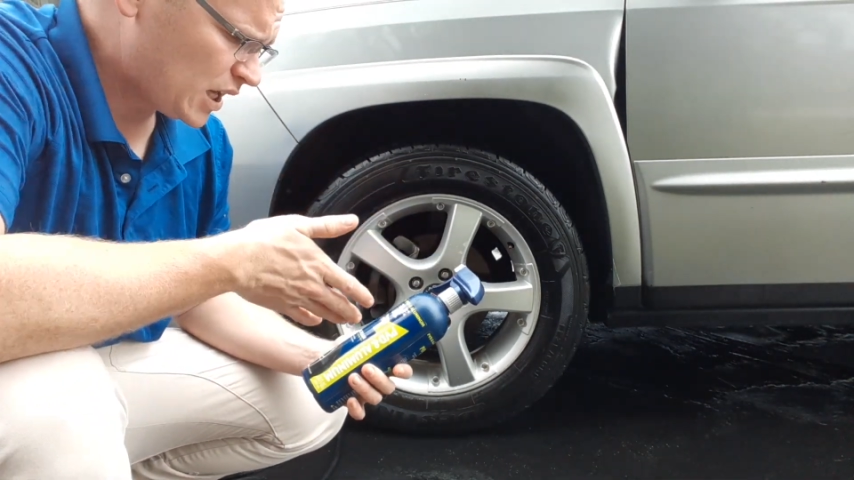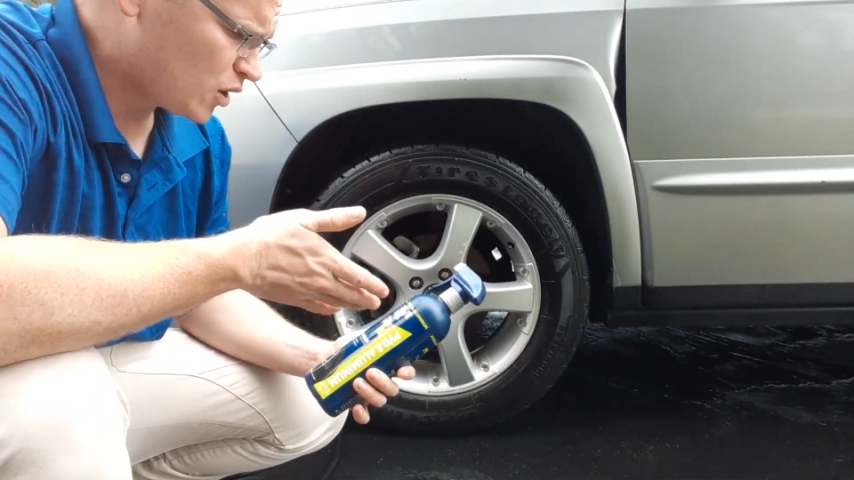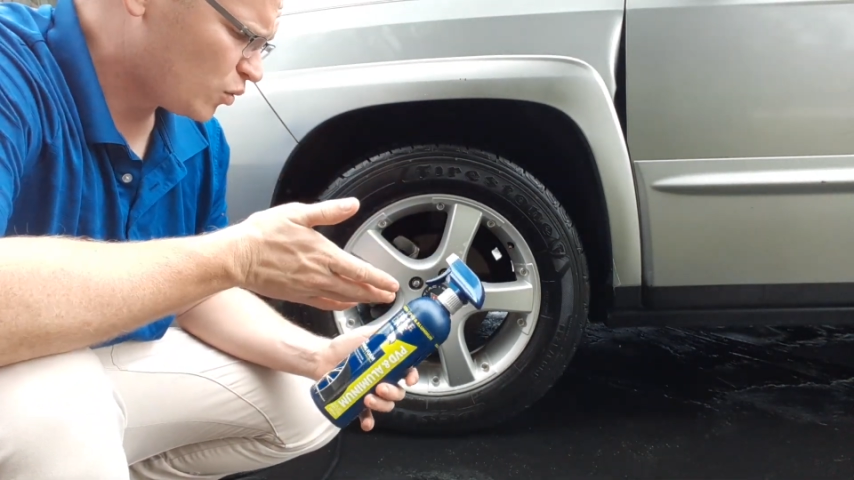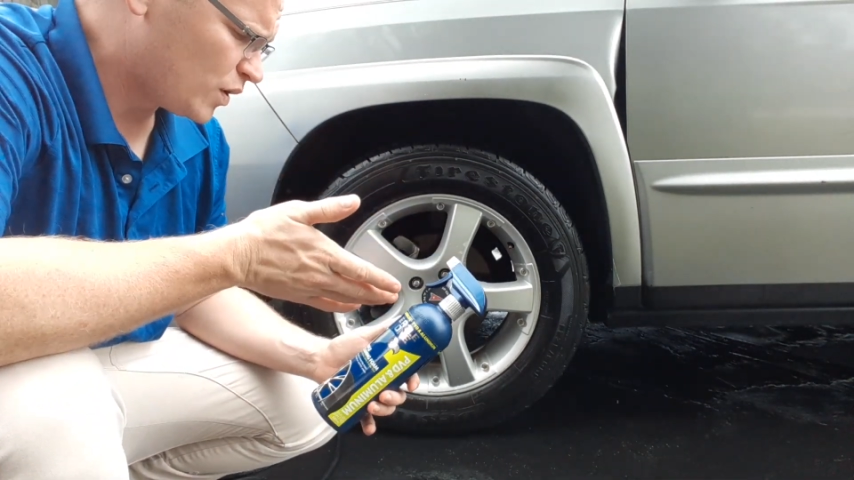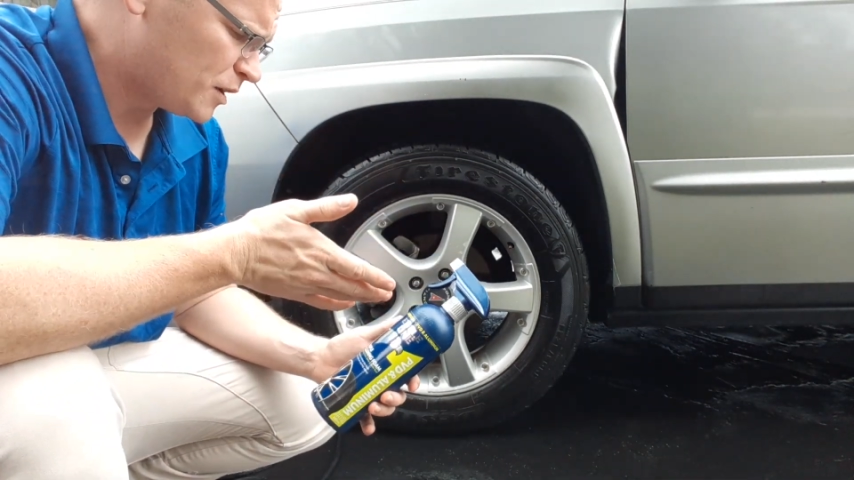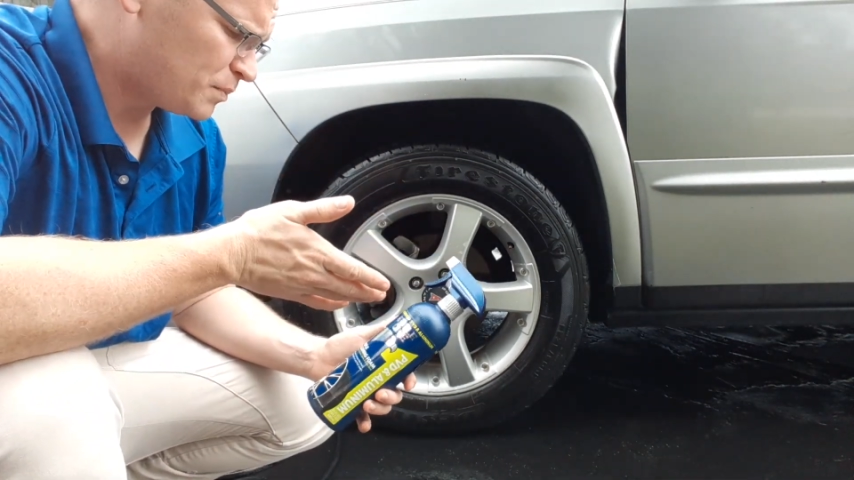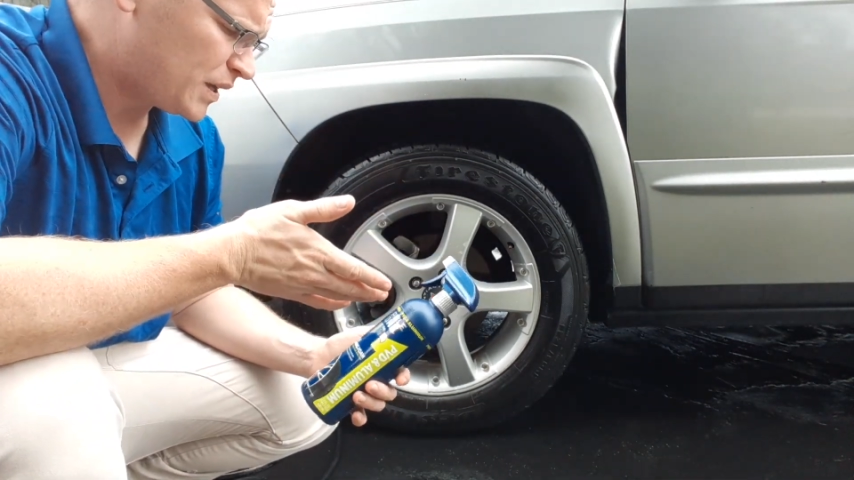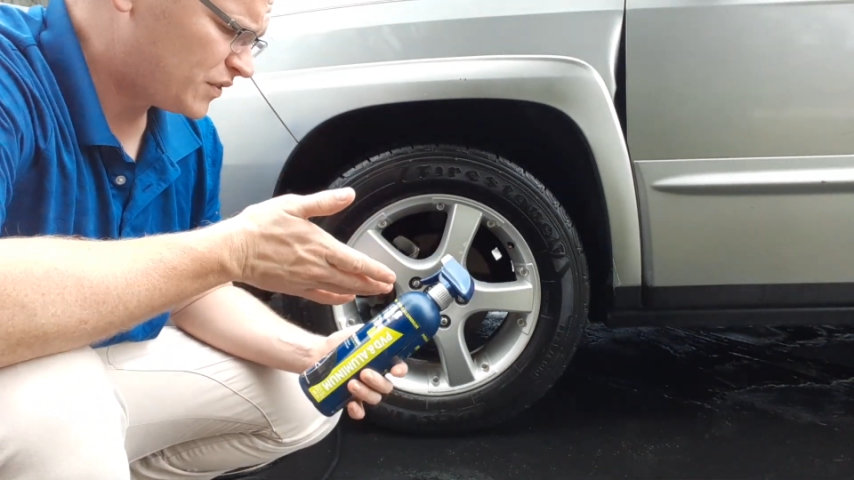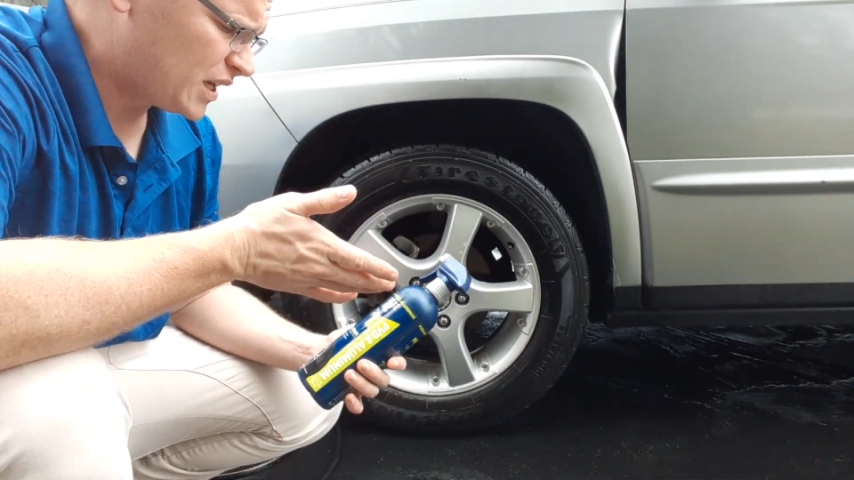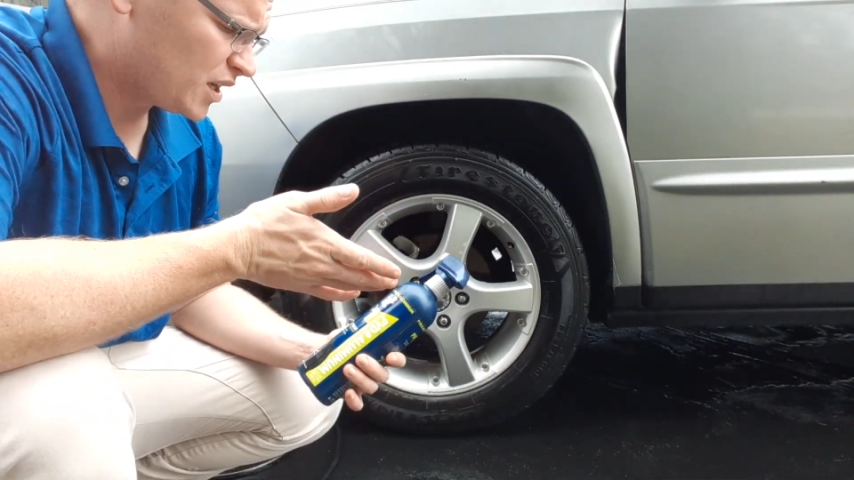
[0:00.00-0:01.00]
Eagle One
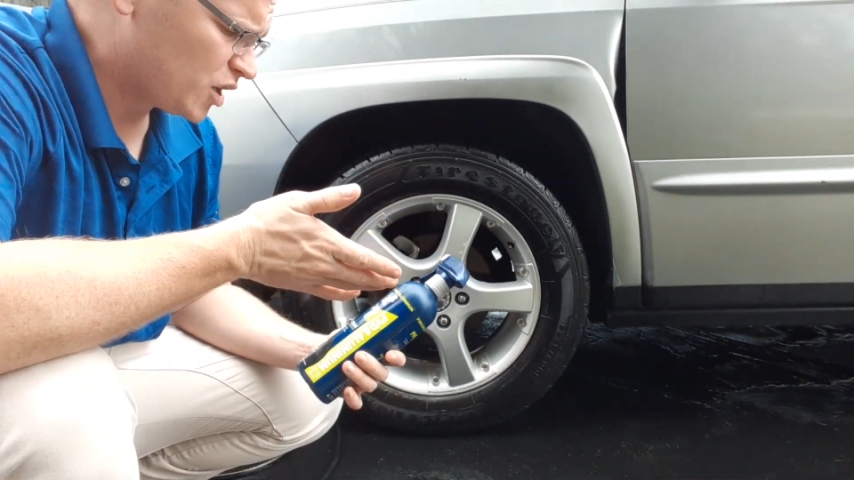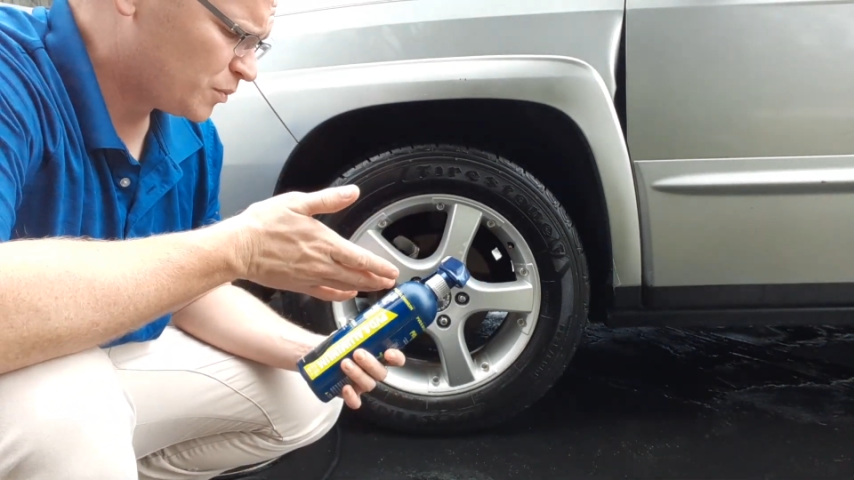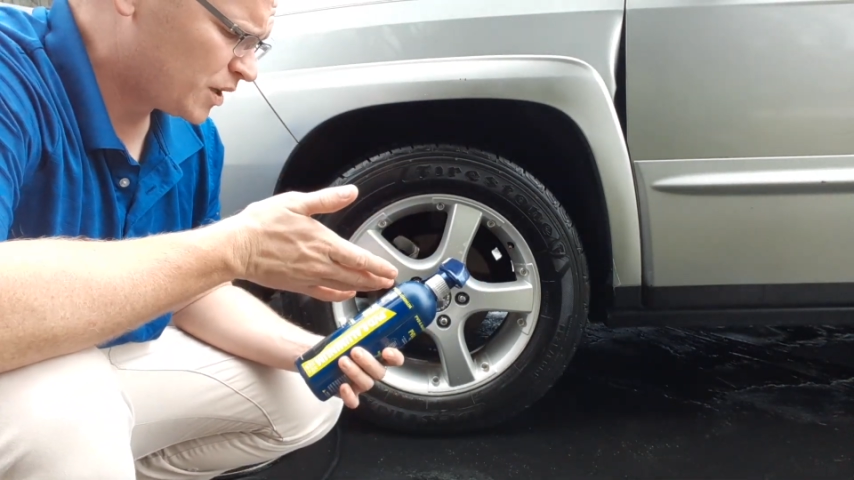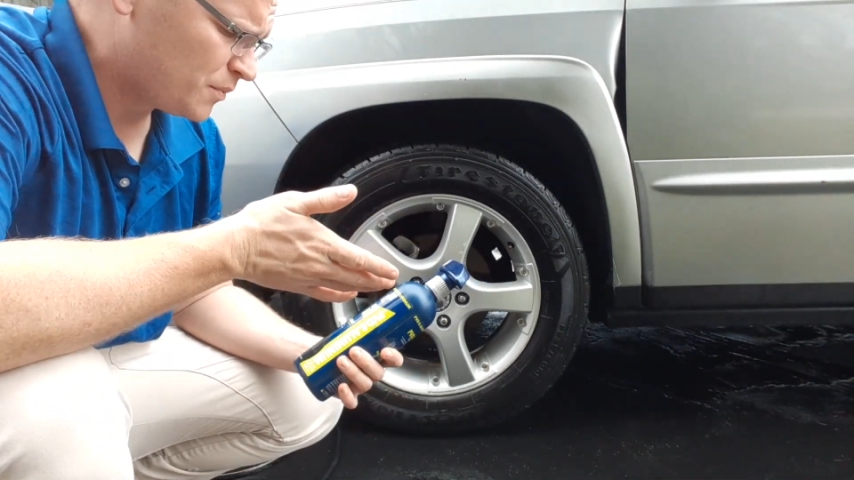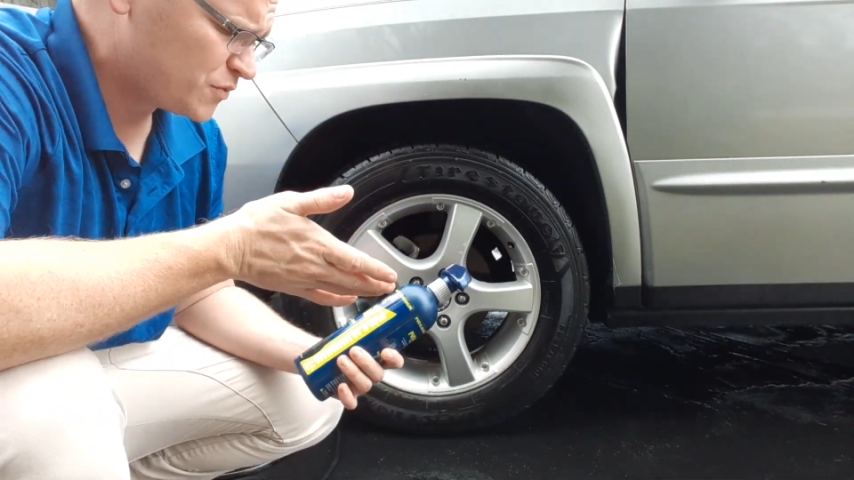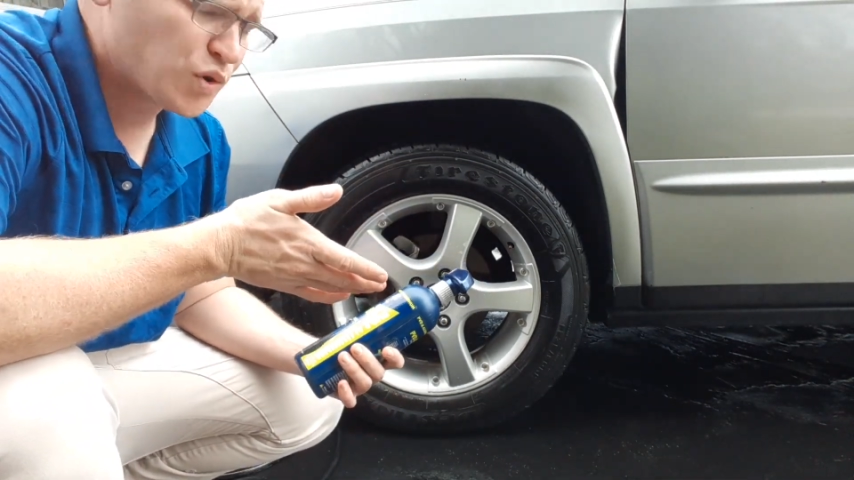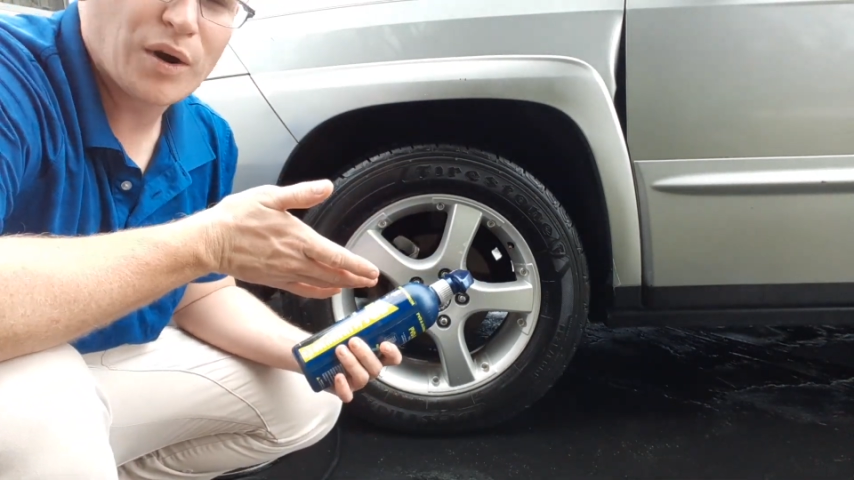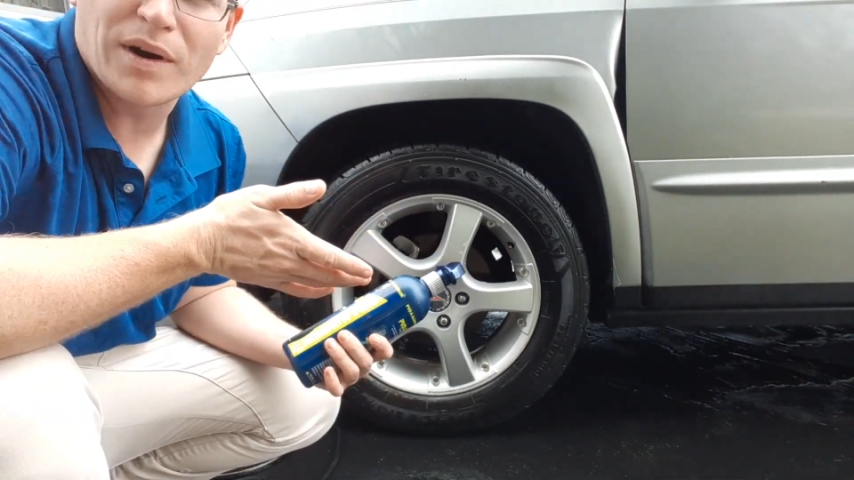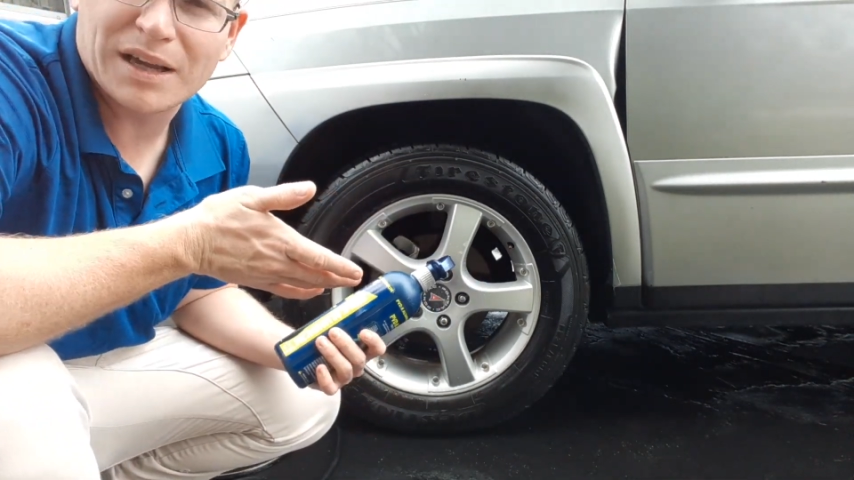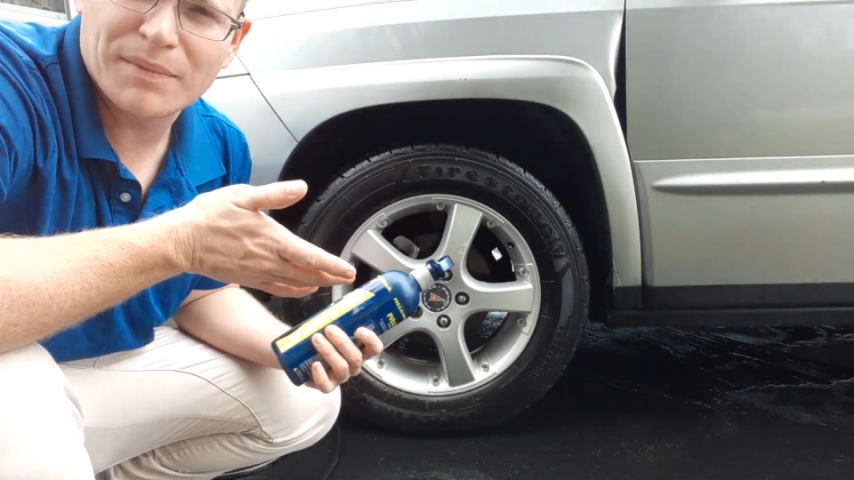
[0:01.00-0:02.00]
PVD and aluminum. Do I
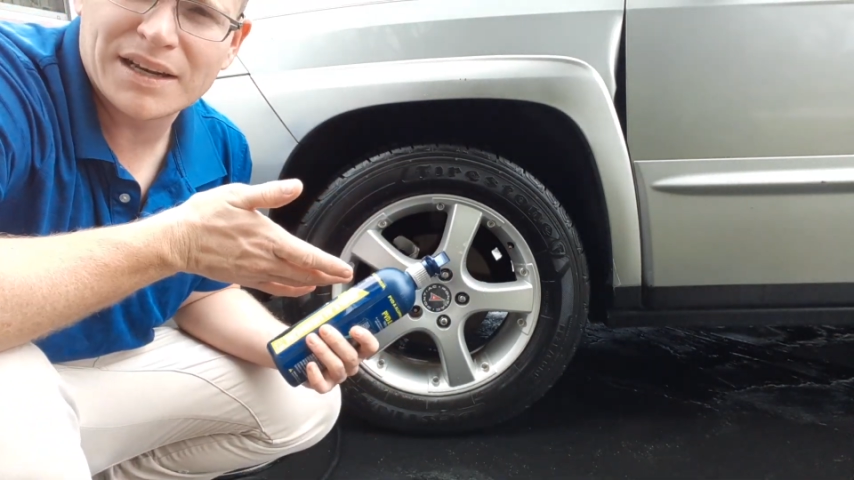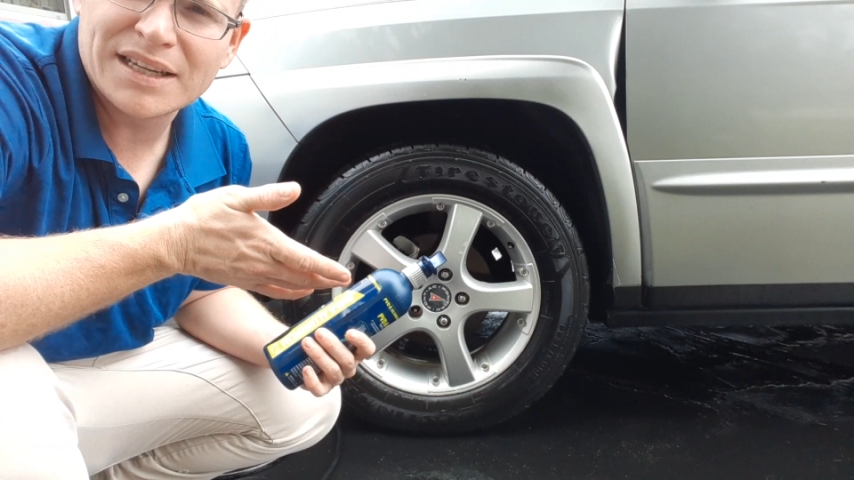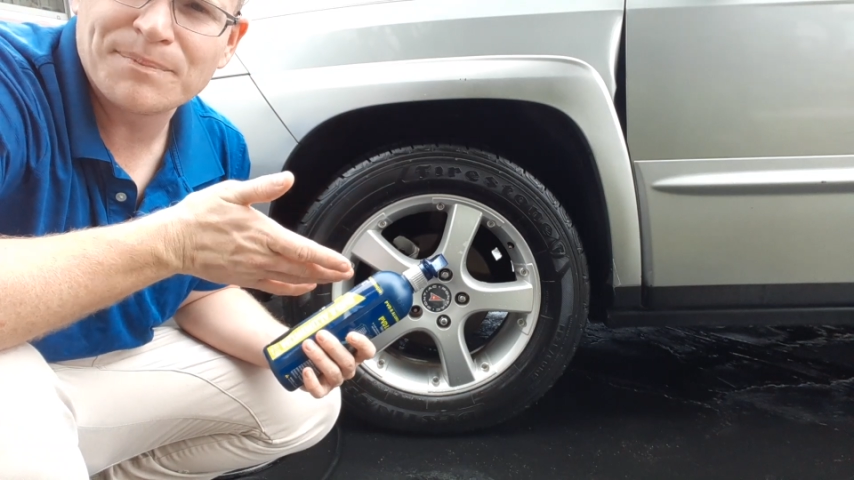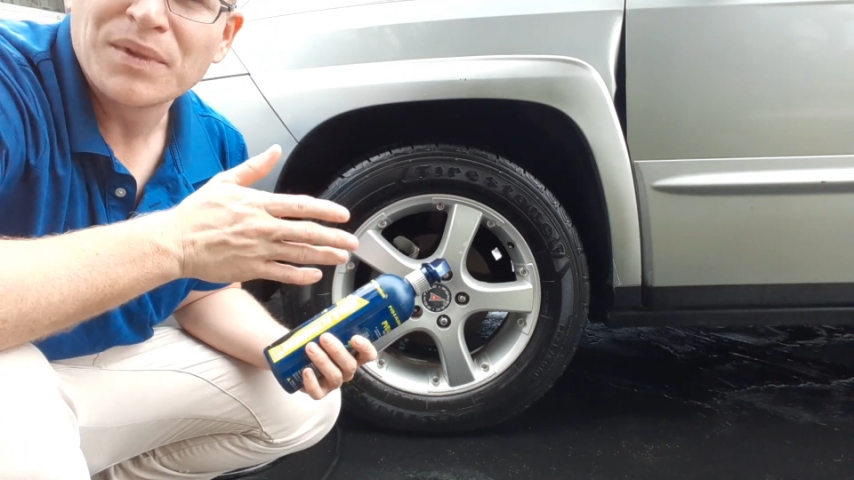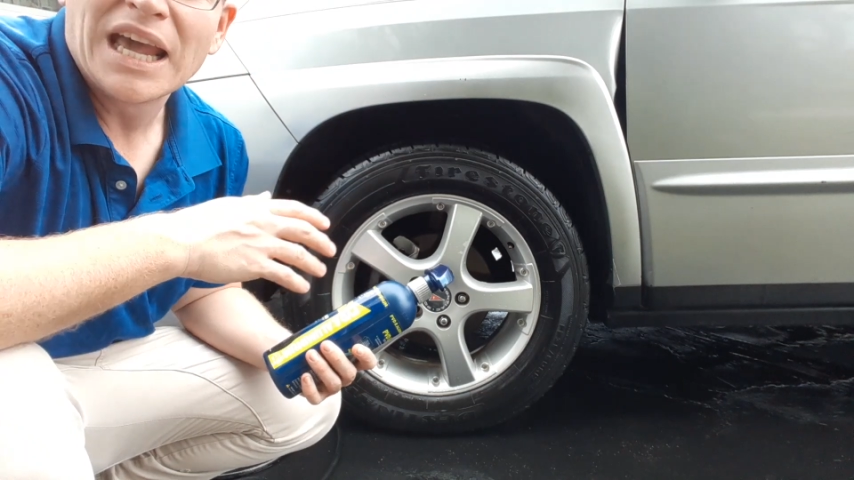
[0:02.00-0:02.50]
recommend it?